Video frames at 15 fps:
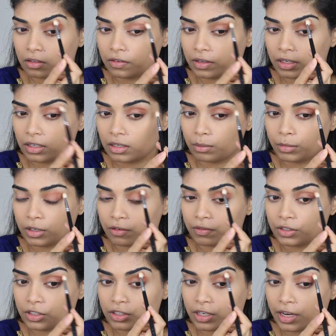creating a bit
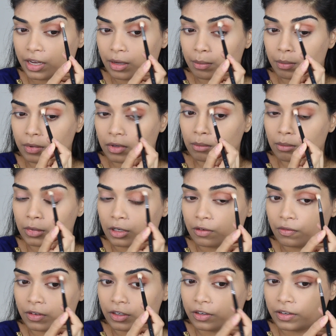of a shape, bit of a